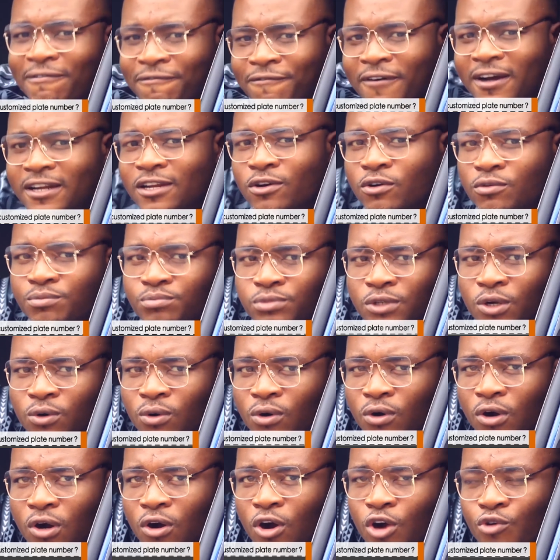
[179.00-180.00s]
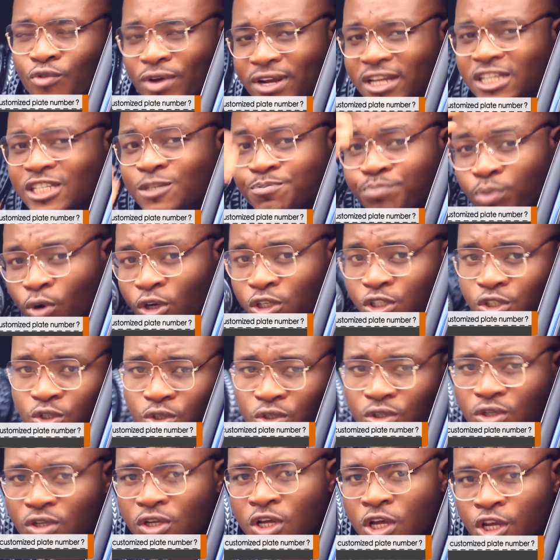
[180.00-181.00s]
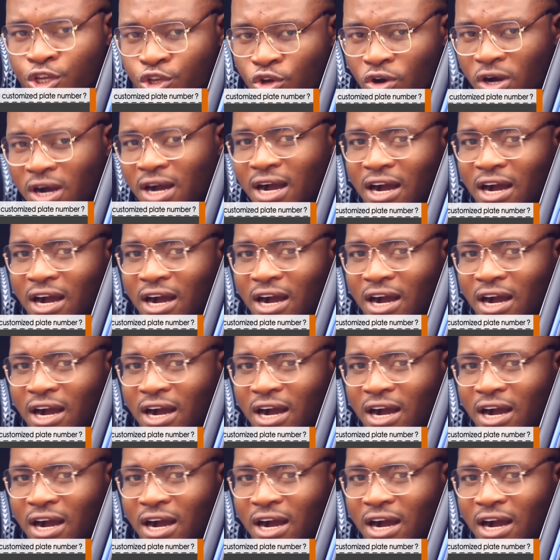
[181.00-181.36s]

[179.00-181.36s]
afar, they'll already spot your